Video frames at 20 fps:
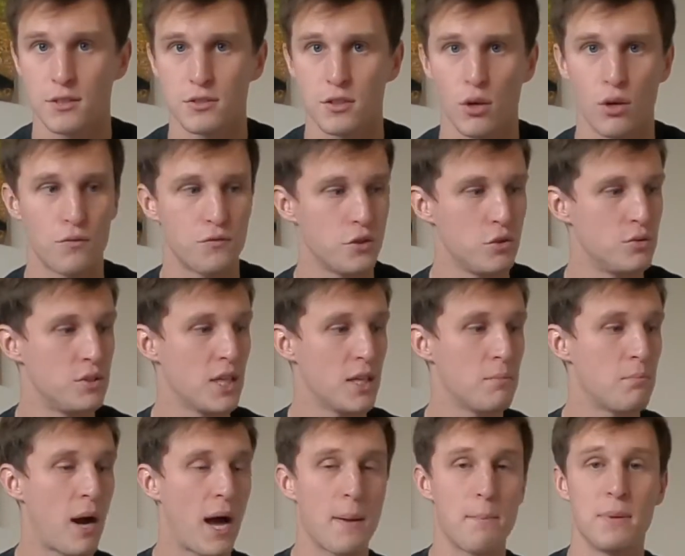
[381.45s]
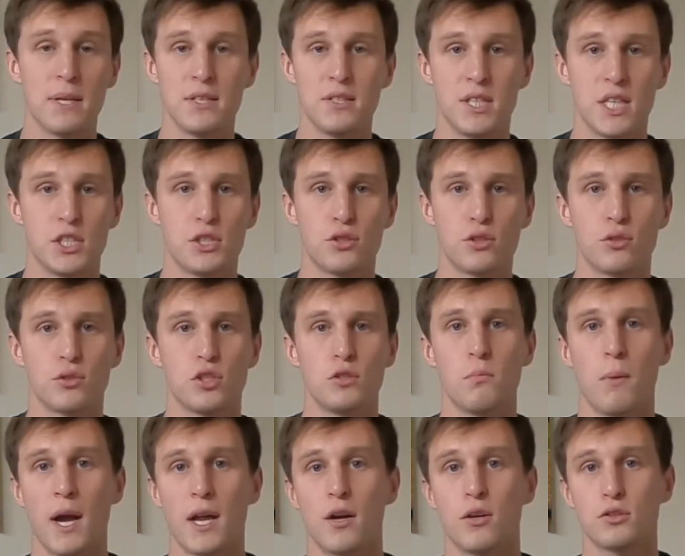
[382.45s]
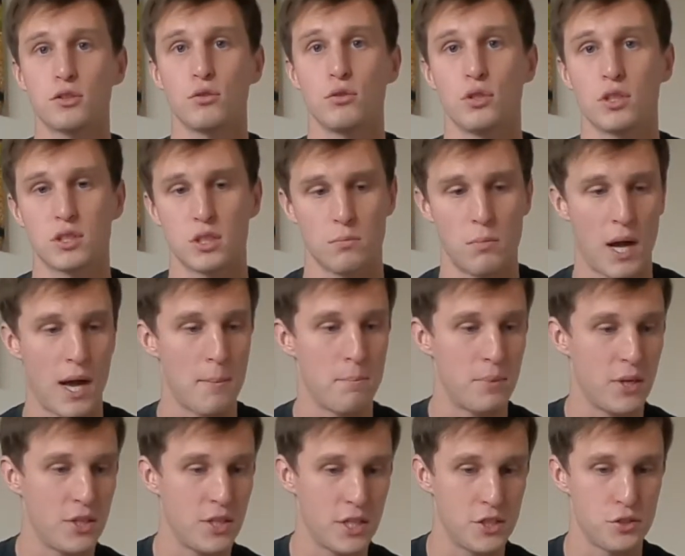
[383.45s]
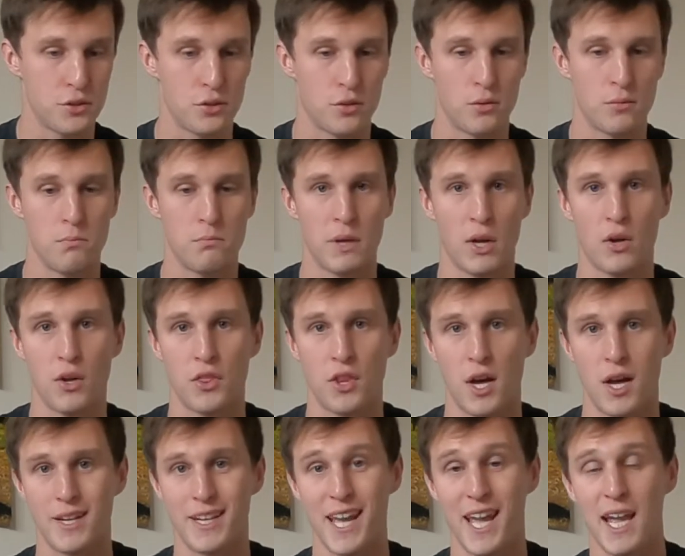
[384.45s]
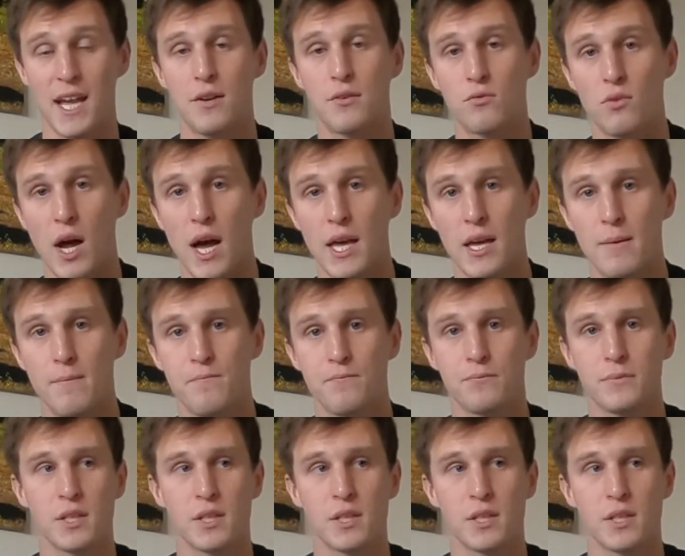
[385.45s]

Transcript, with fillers: So if you did buy Bit Digital, you might also look to buy Bit Digital, Marathon, and RIOT.